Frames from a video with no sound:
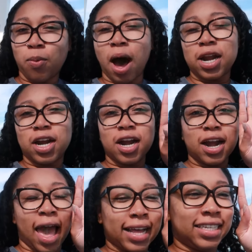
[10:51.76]

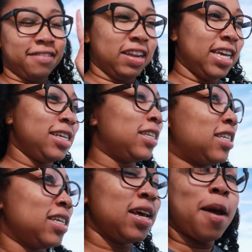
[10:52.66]
water activities
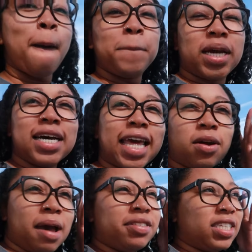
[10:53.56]
because they
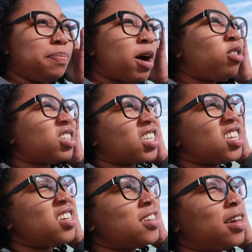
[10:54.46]
don't have seatbelts.
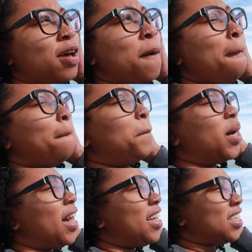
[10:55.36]
Right.
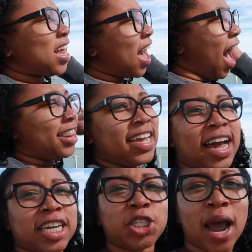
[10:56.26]
But I think I can